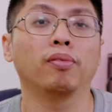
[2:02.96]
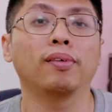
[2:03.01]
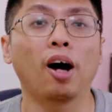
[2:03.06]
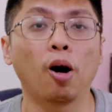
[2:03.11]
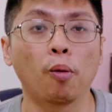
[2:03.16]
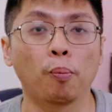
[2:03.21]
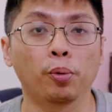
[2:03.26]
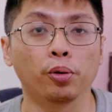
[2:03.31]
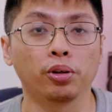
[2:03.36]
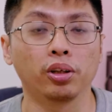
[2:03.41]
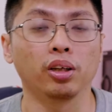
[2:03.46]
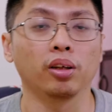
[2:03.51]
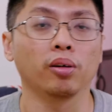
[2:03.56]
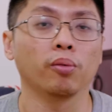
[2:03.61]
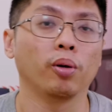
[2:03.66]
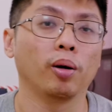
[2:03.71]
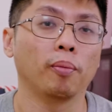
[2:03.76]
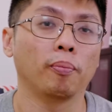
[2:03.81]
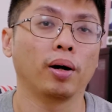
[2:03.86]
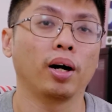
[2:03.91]
outputting,
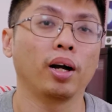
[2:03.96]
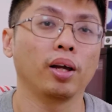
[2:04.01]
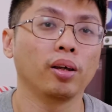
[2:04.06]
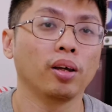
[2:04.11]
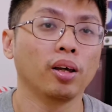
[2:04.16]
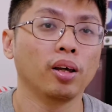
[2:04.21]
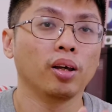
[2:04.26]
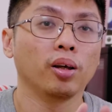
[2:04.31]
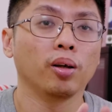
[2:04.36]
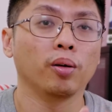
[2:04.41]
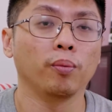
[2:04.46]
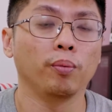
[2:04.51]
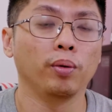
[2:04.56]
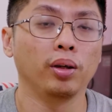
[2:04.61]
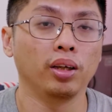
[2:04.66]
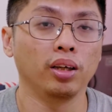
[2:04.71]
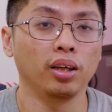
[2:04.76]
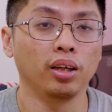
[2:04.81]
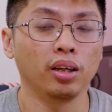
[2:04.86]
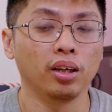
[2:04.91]
whereby
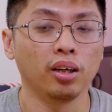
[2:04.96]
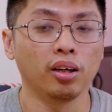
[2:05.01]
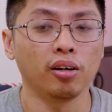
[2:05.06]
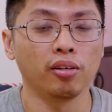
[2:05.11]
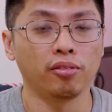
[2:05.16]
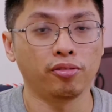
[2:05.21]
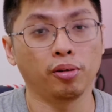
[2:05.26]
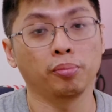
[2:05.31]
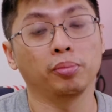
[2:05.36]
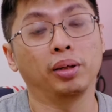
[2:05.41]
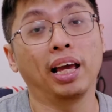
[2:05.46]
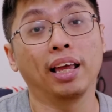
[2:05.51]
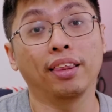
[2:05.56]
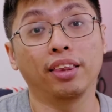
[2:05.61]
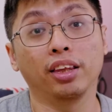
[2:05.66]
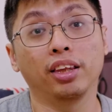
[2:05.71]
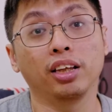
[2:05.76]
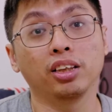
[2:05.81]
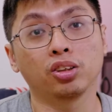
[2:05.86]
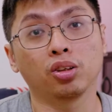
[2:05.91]
from the
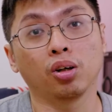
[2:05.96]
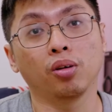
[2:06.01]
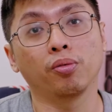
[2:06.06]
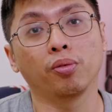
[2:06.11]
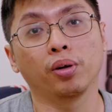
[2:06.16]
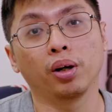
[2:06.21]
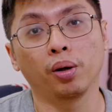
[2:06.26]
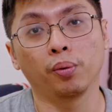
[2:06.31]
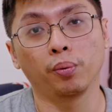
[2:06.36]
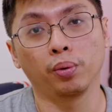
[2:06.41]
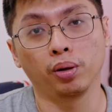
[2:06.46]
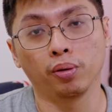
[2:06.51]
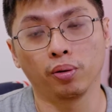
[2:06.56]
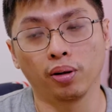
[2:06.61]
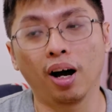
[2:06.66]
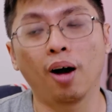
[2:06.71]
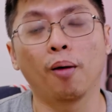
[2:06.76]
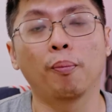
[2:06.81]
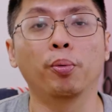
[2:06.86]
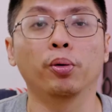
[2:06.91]
editing software, we
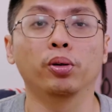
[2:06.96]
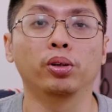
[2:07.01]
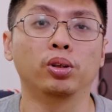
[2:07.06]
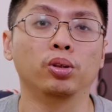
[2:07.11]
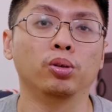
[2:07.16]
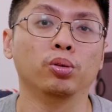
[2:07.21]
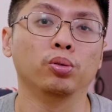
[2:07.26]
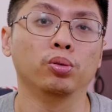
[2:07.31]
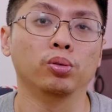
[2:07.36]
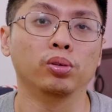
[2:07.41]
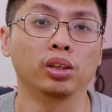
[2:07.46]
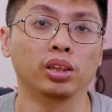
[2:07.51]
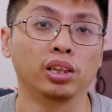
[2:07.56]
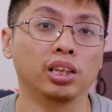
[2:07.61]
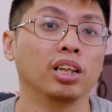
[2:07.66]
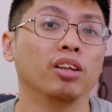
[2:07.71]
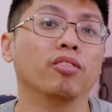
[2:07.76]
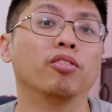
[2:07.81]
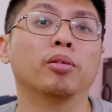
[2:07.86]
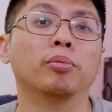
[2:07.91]
will output to the
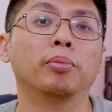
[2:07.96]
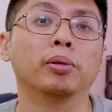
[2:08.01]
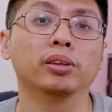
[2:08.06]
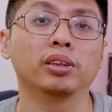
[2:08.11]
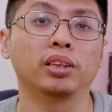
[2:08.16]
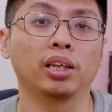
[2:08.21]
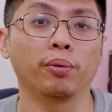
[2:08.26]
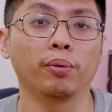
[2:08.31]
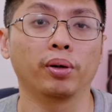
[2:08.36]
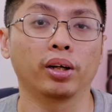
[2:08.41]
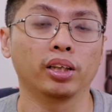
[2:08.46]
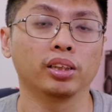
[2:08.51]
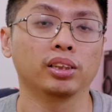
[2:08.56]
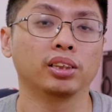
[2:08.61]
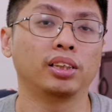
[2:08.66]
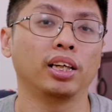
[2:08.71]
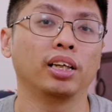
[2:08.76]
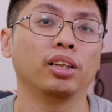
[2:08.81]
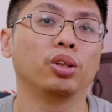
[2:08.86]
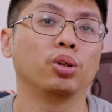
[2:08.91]
deliverables that we're going to
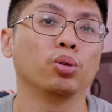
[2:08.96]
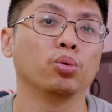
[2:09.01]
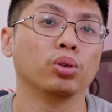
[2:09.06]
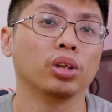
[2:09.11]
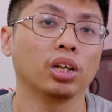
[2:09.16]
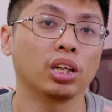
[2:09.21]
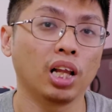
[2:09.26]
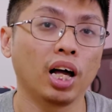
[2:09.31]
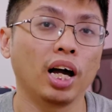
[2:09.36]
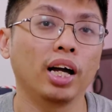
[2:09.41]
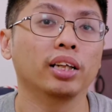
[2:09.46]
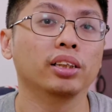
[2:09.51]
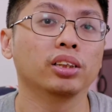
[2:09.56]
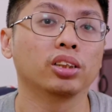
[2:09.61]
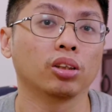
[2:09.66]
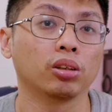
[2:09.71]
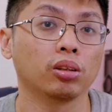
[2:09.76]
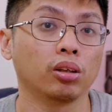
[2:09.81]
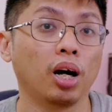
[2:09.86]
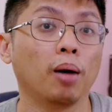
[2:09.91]
send to the
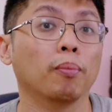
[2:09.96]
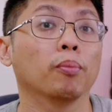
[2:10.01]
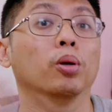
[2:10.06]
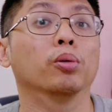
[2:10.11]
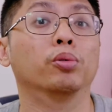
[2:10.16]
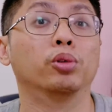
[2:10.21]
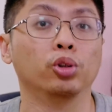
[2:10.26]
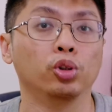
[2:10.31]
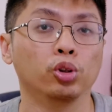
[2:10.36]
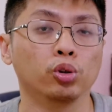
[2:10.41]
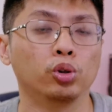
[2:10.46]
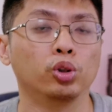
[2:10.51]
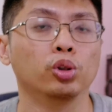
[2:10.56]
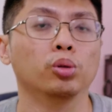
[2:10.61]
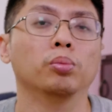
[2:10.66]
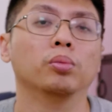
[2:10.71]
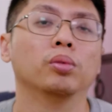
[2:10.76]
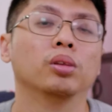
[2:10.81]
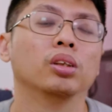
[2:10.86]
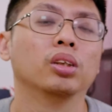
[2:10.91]
clients or upload to
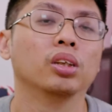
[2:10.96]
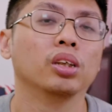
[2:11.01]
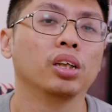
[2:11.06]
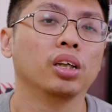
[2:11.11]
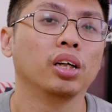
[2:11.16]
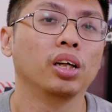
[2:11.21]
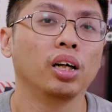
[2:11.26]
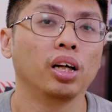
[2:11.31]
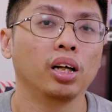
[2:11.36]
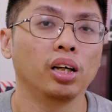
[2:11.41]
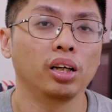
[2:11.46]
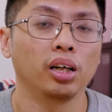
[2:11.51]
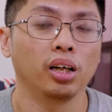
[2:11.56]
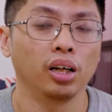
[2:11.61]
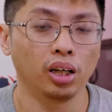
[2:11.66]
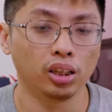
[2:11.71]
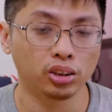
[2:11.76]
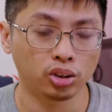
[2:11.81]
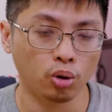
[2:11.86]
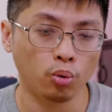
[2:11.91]
YouTube.
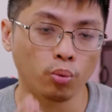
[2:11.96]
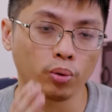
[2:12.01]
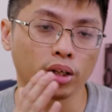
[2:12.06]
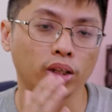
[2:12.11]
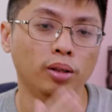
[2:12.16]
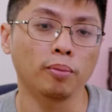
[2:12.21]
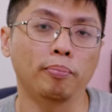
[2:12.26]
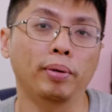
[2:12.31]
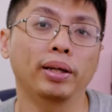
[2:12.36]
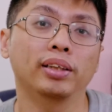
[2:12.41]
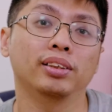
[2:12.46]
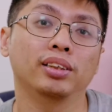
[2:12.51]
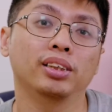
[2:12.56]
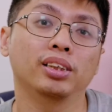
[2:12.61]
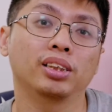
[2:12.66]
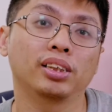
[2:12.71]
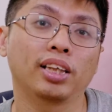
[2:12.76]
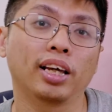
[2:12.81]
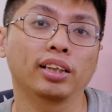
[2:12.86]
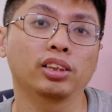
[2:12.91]
So we're going to base
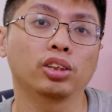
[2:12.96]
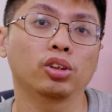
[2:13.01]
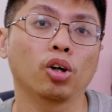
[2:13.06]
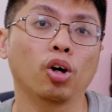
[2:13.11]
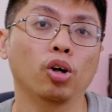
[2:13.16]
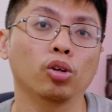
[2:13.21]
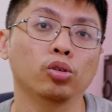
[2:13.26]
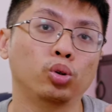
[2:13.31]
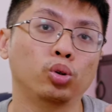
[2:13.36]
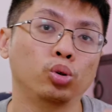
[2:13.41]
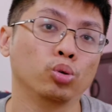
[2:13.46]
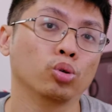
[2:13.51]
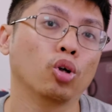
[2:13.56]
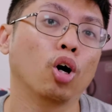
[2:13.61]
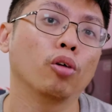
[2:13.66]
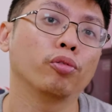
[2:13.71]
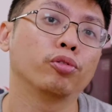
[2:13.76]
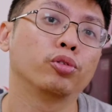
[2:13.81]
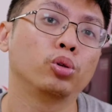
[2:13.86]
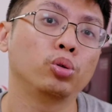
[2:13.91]
this test
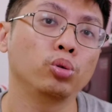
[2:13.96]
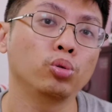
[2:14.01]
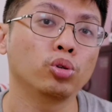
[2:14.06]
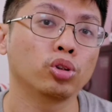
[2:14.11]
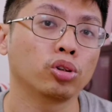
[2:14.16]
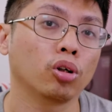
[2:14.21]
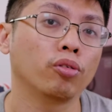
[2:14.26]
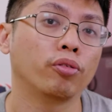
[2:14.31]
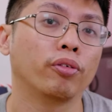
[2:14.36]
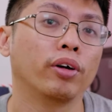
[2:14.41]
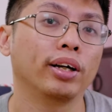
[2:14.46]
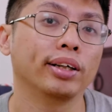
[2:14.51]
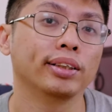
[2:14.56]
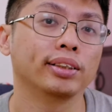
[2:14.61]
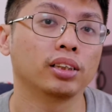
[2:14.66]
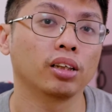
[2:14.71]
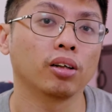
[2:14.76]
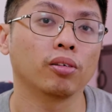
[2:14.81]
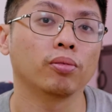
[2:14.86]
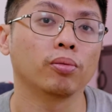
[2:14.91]
off two software
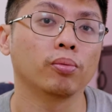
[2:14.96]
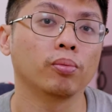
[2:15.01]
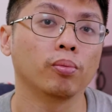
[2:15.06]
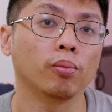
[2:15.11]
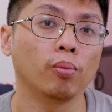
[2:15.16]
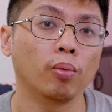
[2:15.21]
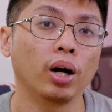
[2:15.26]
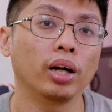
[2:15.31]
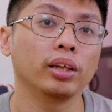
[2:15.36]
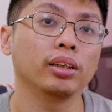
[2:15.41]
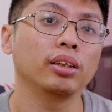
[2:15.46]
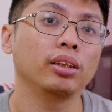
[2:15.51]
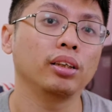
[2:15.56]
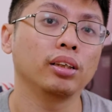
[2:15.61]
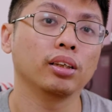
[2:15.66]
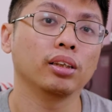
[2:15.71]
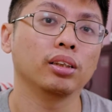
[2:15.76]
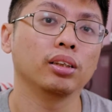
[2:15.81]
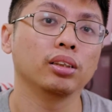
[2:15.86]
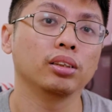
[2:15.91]
itself. One
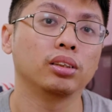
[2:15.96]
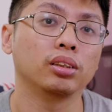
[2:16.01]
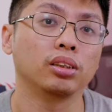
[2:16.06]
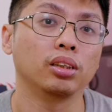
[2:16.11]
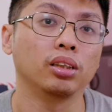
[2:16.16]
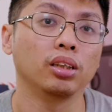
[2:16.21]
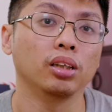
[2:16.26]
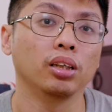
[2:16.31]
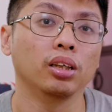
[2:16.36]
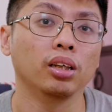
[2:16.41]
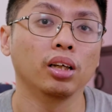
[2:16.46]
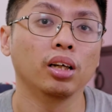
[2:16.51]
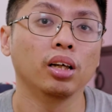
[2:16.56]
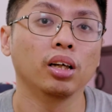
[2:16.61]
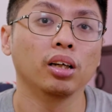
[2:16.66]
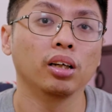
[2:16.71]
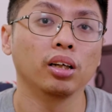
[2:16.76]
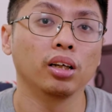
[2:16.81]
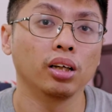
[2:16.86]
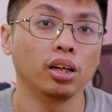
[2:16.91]
is the
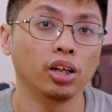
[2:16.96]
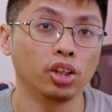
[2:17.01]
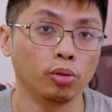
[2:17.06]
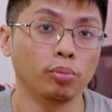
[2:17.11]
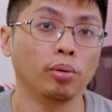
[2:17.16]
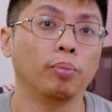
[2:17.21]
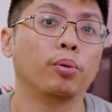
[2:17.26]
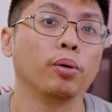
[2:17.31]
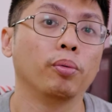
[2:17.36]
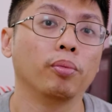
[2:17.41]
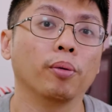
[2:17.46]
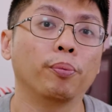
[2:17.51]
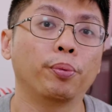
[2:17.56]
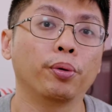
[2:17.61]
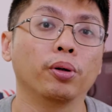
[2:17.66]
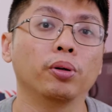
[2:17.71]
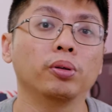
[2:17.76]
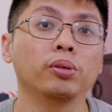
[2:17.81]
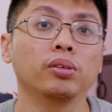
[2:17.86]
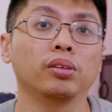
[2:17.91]
Adobe Premiere
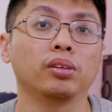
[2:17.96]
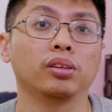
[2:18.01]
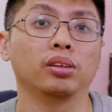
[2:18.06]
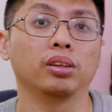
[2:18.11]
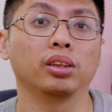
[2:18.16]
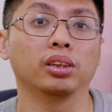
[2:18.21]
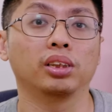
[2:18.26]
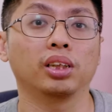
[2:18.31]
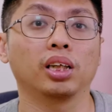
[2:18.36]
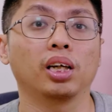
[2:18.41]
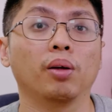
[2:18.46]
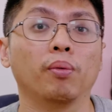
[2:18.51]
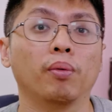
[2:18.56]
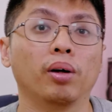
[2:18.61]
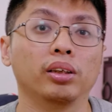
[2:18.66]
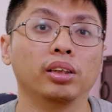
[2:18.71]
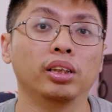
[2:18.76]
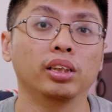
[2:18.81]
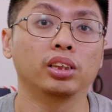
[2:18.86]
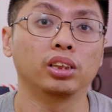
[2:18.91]
Pro, the second
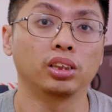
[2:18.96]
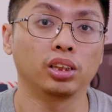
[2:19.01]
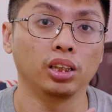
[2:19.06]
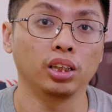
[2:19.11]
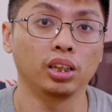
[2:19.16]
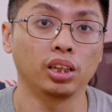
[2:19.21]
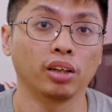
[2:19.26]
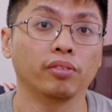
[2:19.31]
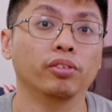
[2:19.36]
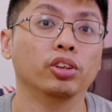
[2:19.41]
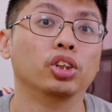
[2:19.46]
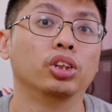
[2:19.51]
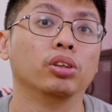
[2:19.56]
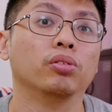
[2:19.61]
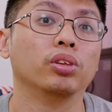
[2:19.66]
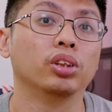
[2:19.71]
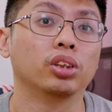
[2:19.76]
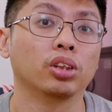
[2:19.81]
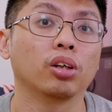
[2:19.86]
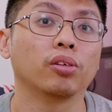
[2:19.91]
one is the
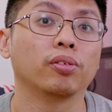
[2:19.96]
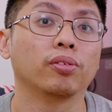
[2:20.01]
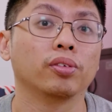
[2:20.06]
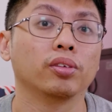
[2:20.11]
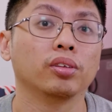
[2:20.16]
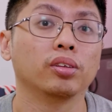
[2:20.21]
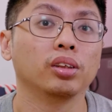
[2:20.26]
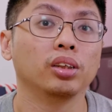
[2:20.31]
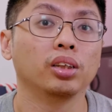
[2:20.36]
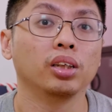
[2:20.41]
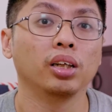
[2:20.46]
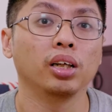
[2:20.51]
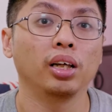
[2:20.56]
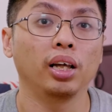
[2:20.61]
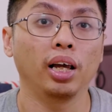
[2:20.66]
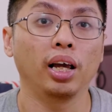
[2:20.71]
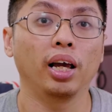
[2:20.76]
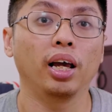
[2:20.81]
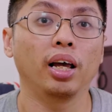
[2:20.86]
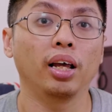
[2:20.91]
DaVinci Resolve.
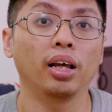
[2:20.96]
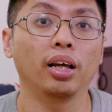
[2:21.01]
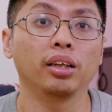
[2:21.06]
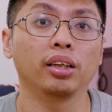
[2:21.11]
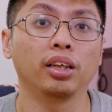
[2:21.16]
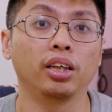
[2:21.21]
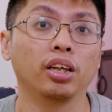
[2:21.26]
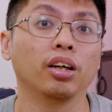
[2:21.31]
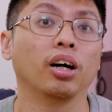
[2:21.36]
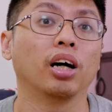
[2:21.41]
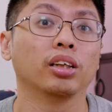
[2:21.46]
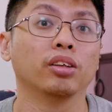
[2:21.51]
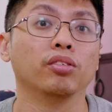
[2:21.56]
And here are the